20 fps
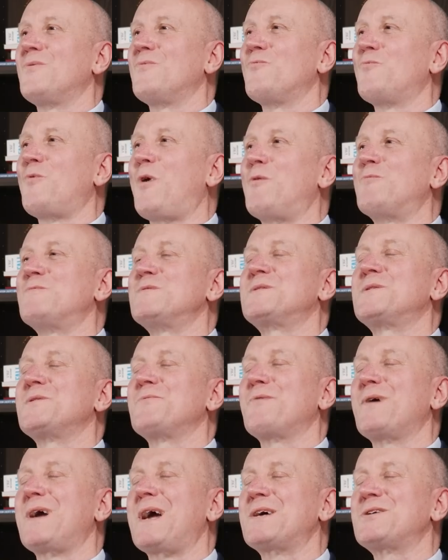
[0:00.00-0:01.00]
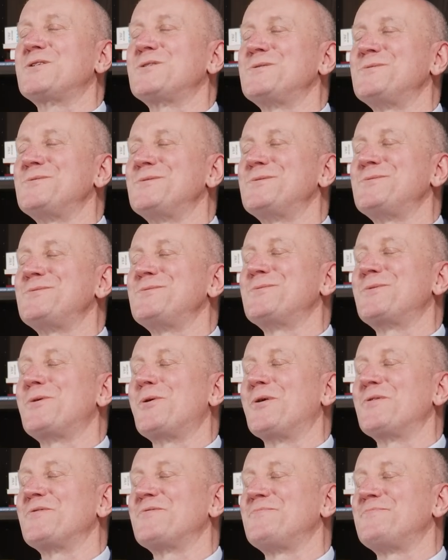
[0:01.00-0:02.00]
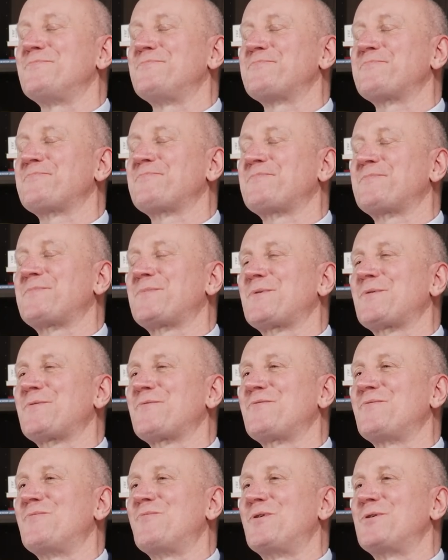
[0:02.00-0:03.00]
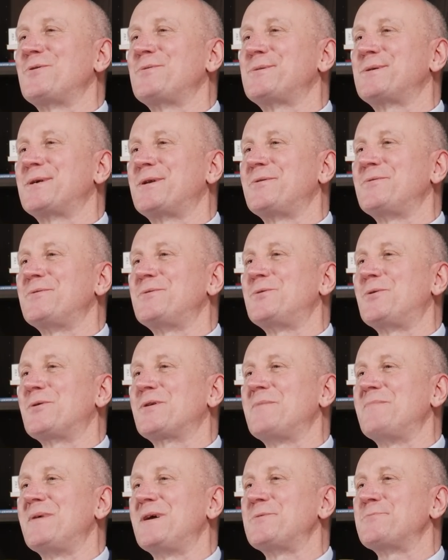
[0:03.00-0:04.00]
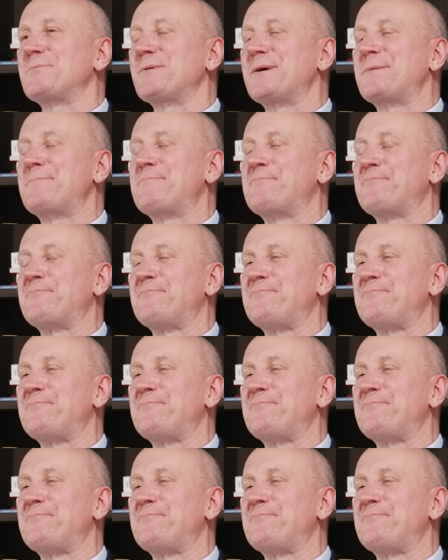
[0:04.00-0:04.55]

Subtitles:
What was the reaction that you got from what you said on the documentary?